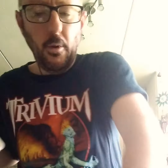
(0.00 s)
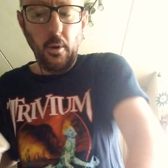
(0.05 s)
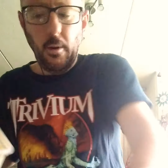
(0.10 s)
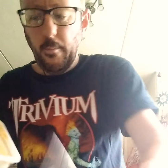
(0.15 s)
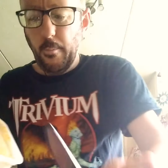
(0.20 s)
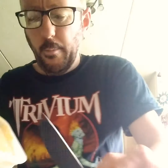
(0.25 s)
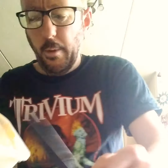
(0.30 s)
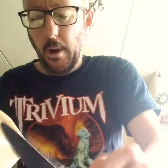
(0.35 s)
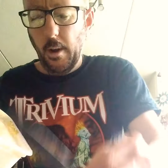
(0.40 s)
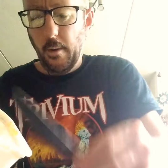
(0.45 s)

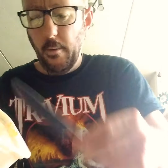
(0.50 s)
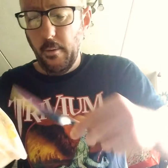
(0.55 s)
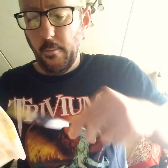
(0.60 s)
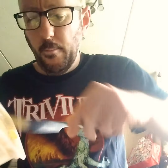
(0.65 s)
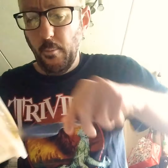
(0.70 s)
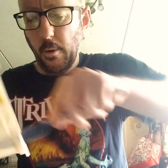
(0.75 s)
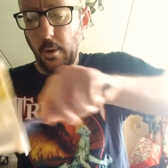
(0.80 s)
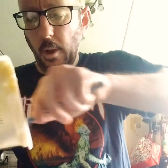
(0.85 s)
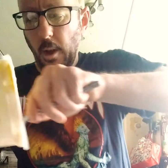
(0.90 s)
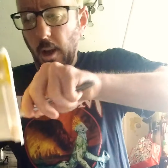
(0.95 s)
putting butter
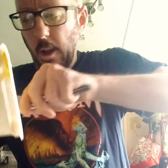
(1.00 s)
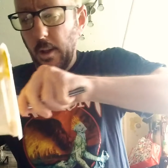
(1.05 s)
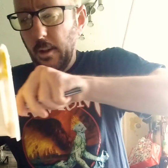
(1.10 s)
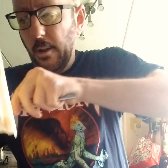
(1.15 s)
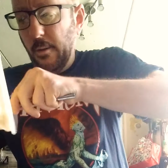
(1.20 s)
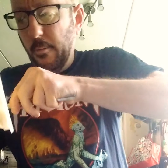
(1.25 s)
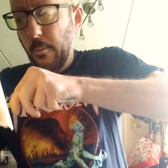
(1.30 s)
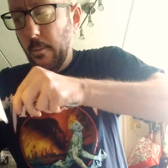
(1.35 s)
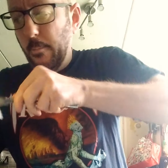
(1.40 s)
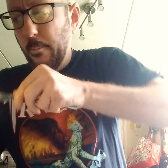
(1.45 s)
on at
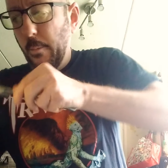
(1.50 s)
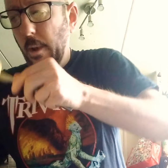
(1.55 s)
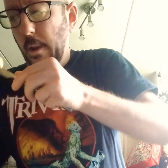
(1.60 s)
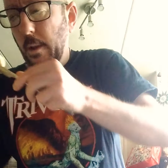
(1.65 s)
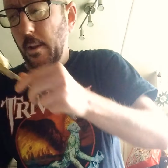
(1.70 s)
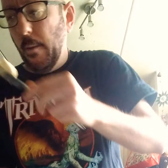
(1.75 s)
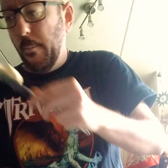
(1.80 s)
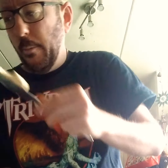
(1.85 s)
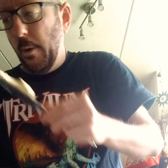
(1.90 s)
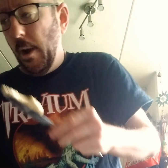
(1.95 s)
least one bit
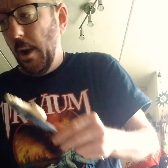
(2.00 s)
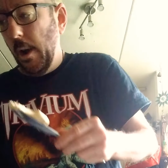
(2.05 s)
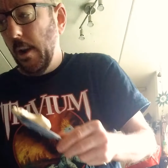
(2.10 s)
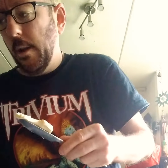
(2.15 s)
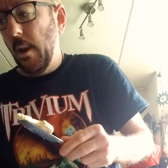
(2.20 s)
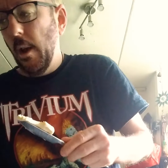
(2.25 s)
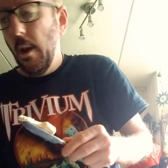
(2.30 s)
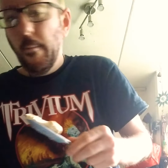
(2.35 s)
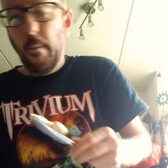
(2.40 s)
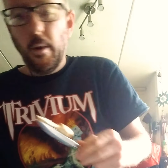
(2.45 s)
of the bread,
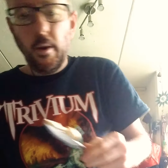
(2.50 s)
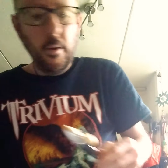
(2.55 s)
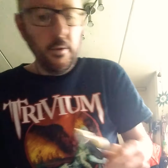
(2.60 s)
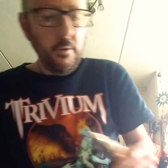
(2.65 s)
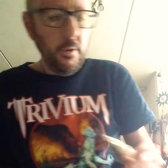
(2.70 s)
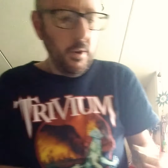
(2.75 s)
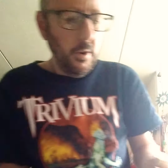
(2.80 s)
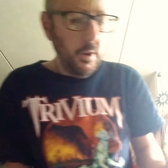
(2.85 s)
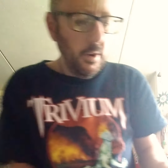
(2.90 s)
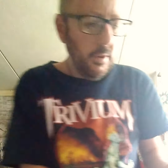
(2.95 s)
because
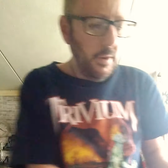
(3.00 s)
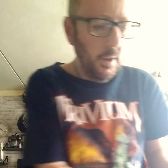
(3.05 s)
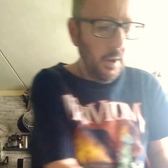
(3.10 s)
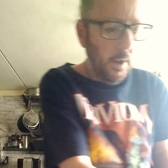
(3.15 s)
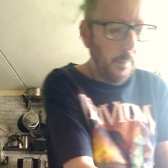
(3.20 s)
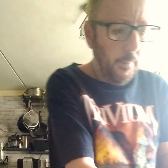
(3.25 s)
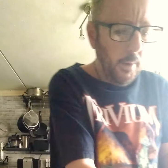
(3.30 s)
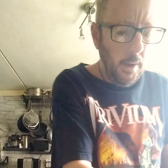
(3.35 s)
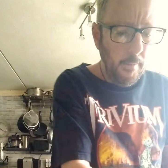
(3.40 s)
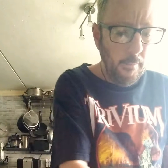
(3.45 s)
you just need
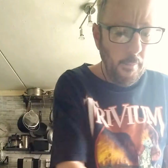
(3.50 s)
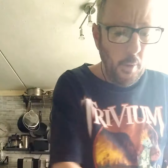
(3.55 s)
a bit of